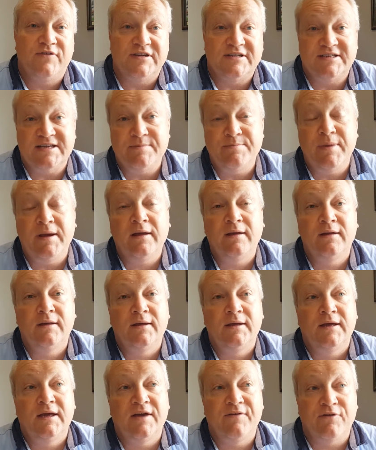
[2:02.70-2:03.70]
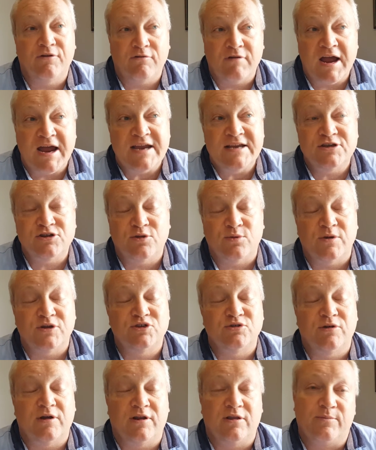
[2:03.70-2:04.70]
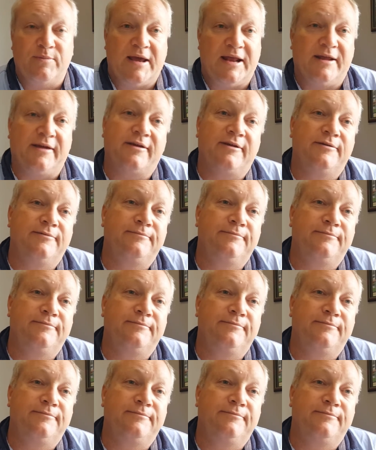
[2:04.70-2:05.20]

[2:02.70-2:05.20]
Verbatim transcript: December. If it rains, otherwise she'll go to the paddock.